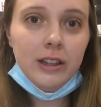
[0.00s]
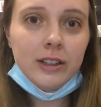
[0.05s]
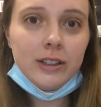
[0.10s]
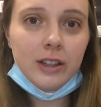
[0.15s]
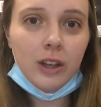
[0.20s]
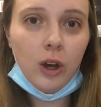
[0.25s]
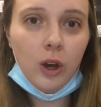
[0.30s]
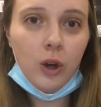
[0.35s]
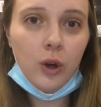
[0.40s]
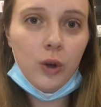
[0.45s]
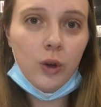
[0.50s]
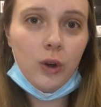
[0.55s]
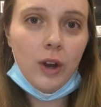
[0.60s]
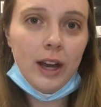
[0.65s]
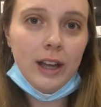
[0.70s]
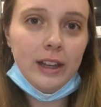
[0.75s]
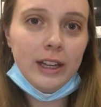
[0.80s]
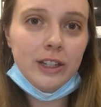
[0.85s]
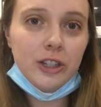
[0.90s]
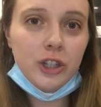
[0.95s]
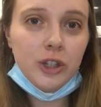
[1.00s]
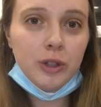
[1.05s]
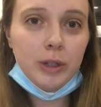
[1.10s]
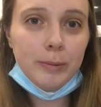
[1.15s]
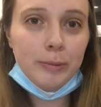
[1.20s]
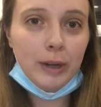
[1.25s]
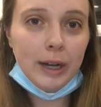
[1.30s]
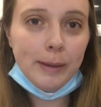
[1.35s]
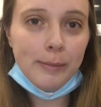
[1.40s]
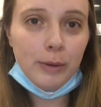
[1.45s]
So I like to do a
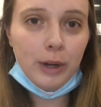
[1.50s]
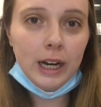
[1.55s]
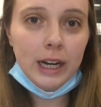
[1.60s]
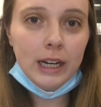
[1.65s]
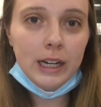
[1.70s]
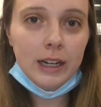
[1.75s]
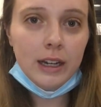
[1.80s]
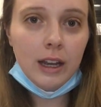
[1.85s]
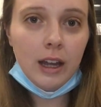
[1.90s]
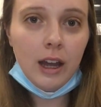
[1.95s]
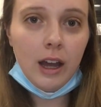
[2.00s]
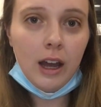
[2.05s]
brain break.